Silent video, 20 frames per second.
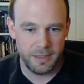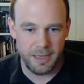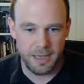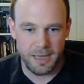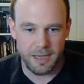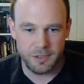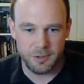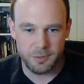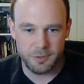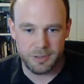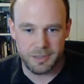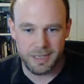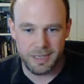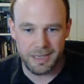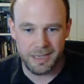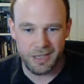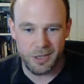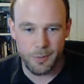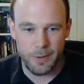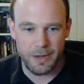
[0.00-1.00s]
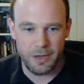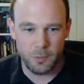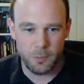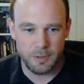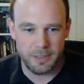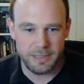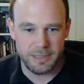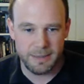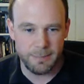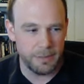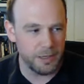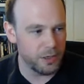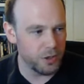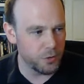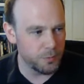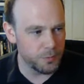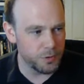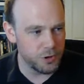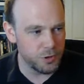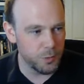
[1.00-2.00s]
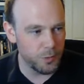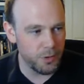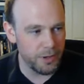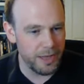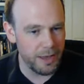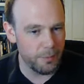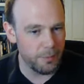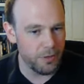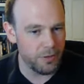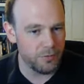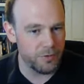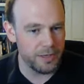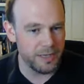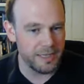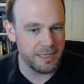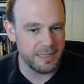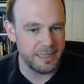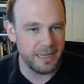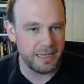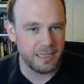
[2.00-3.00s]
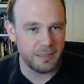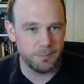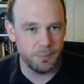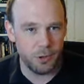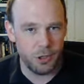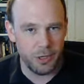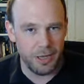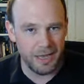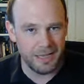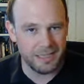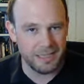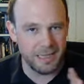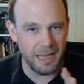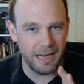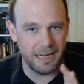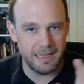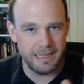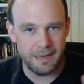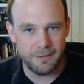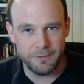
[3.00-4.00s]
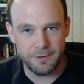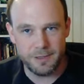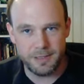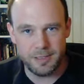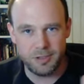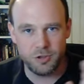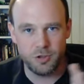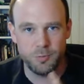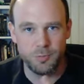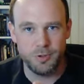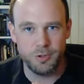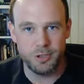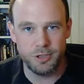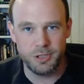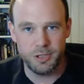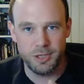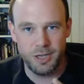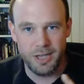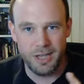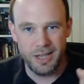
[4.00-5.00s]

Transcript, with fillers: as you'll see, you end up with similar numbers to what you get with 3D6, but you get a slightly different distribution.